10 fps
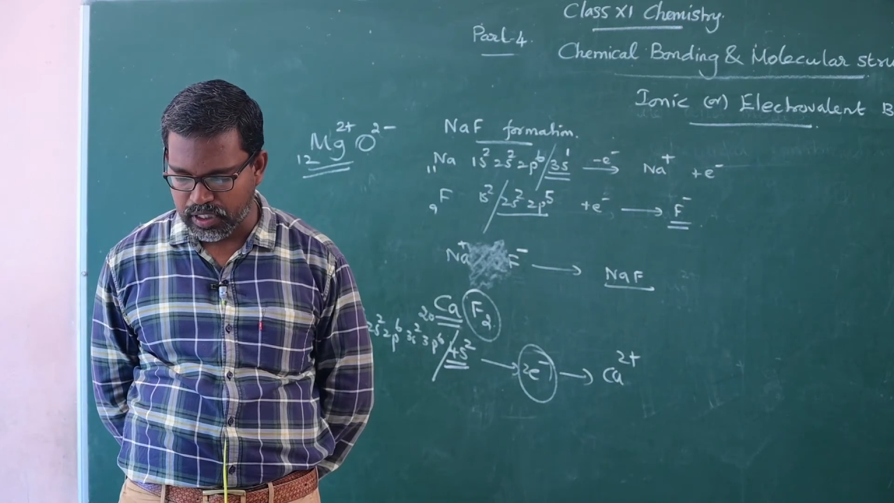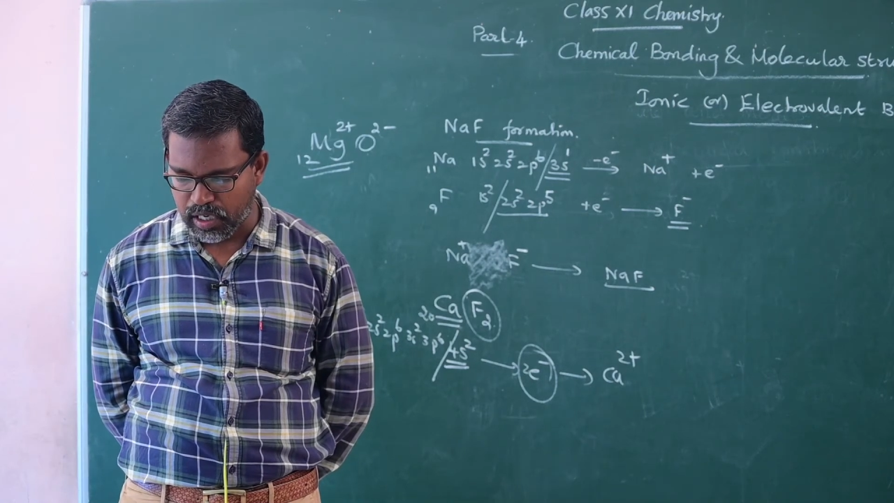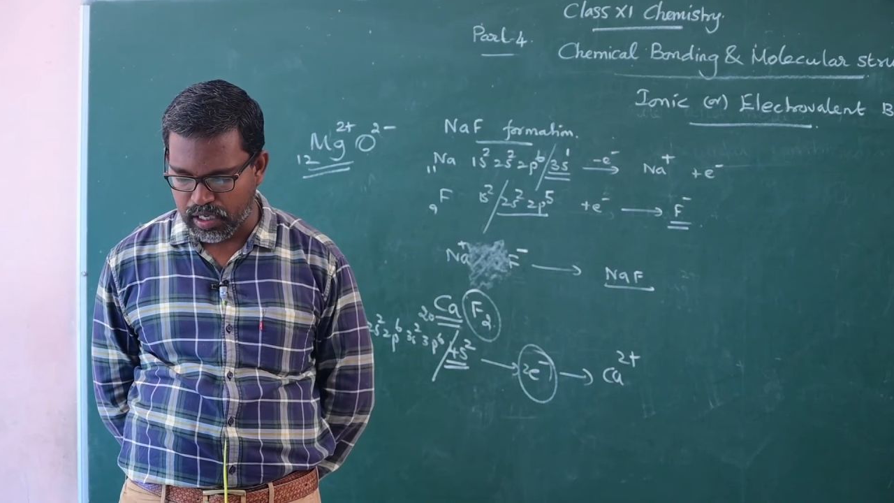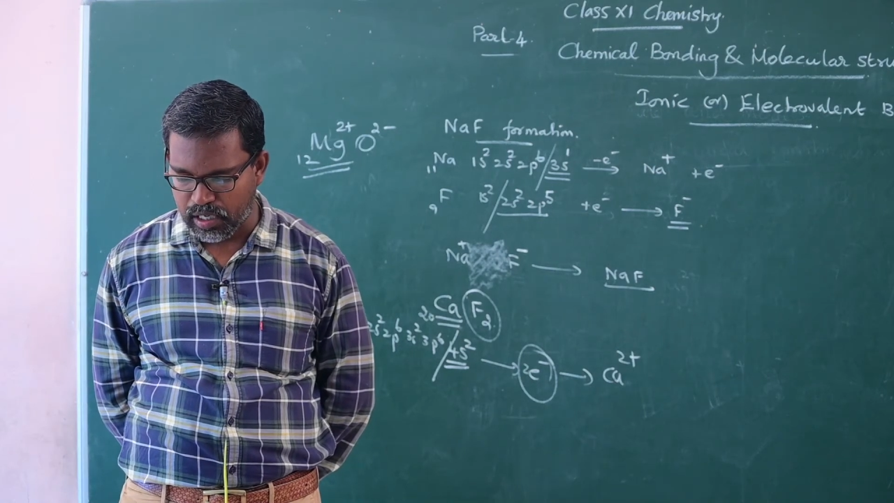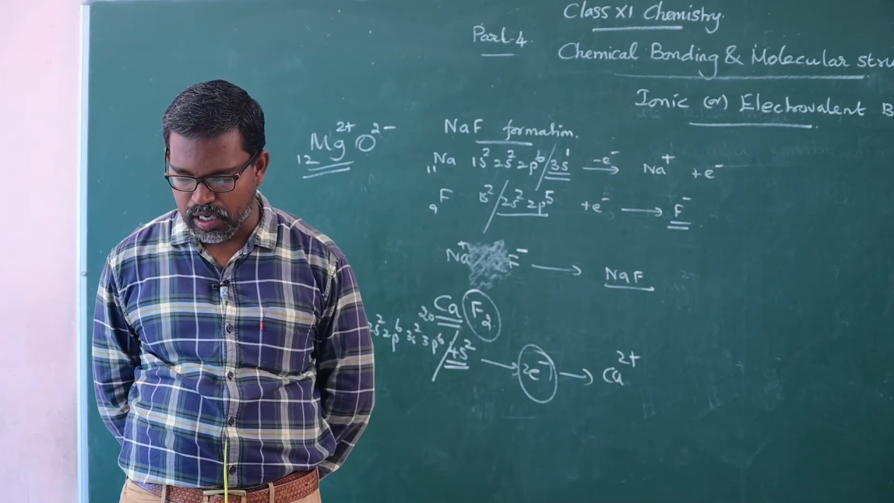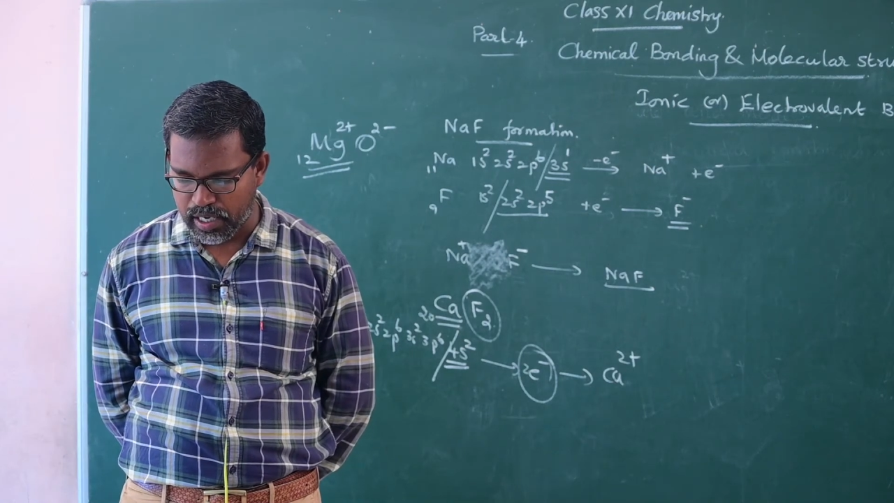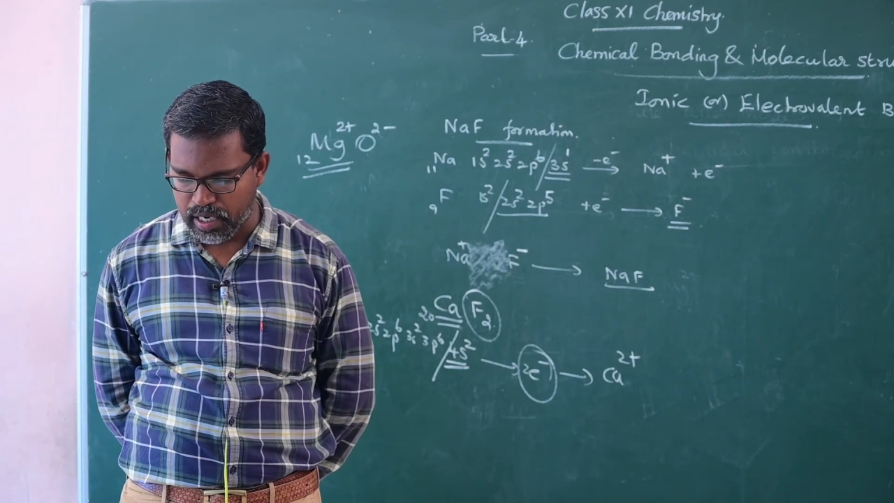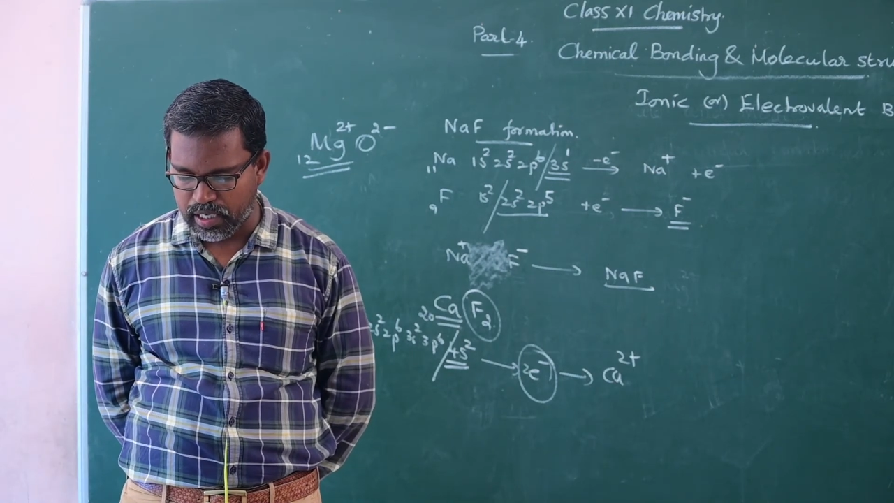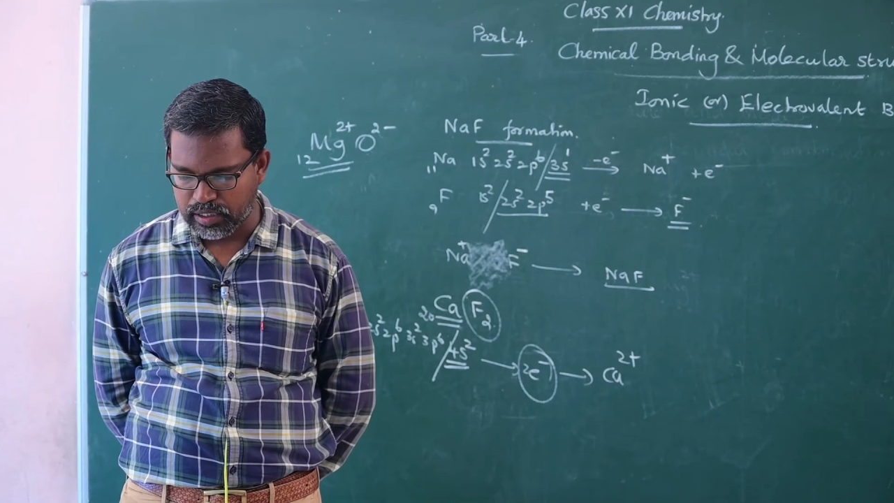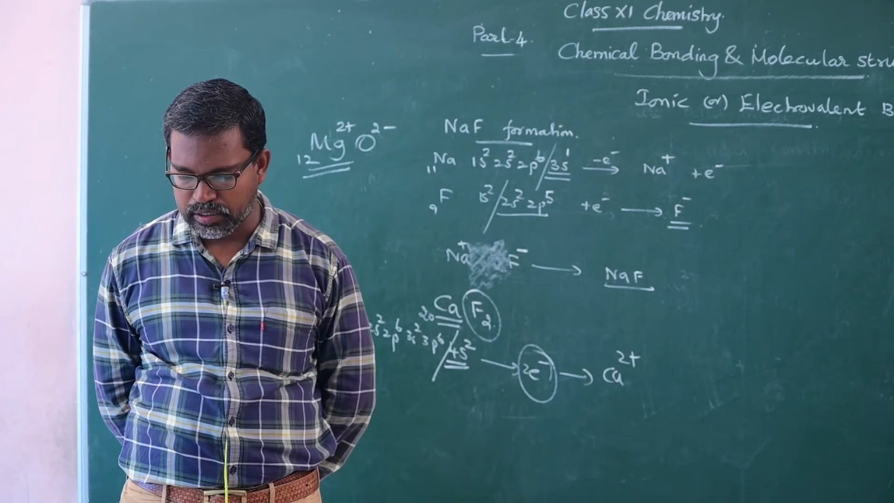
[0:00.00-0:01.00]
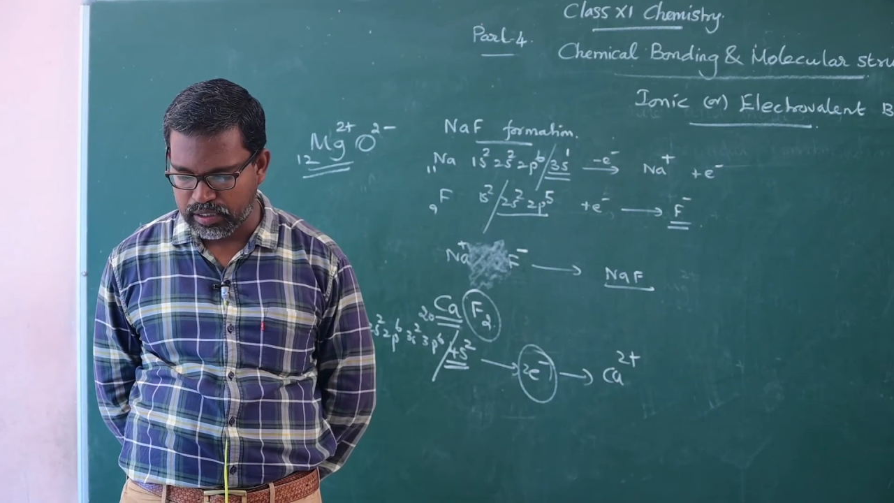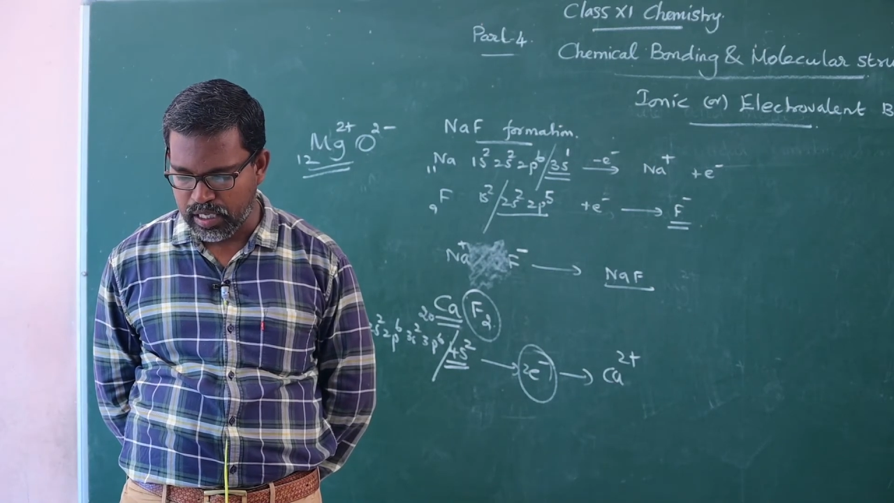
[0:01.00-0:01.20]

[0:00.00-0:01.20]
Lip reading: ions